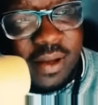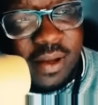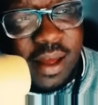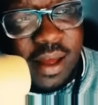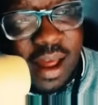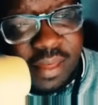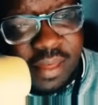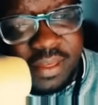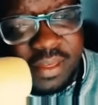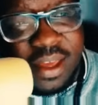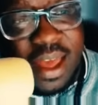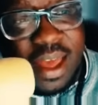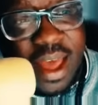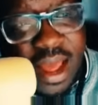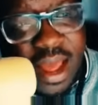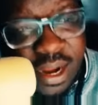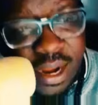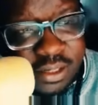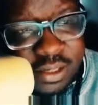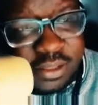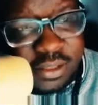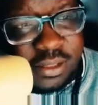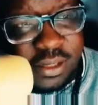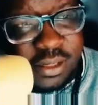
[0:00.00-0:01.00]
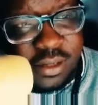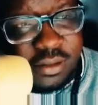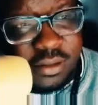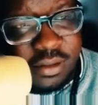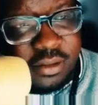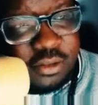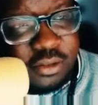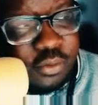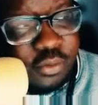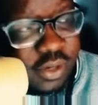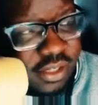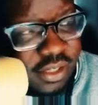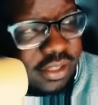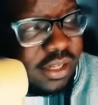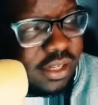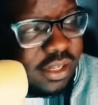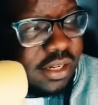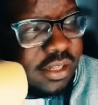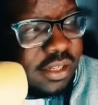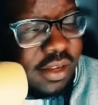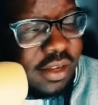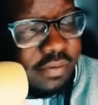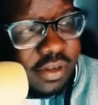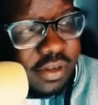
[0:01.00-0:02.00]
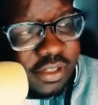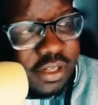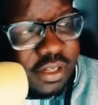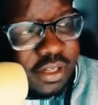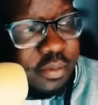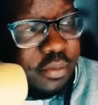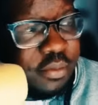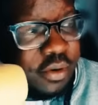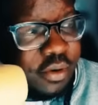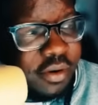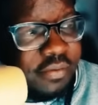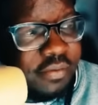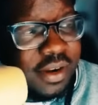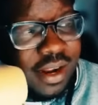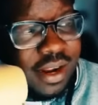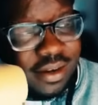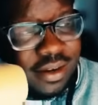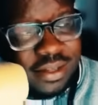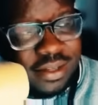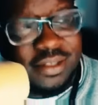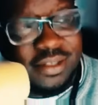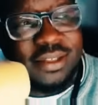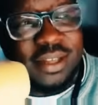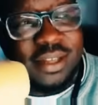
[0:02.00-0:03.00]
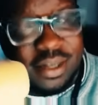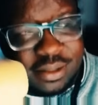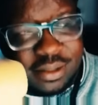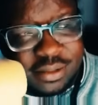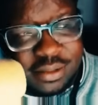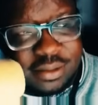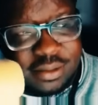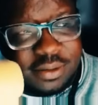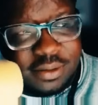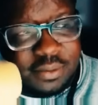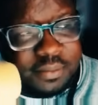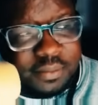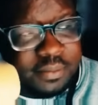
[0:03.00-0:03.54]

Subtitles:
I think actually the 26th of December of 96.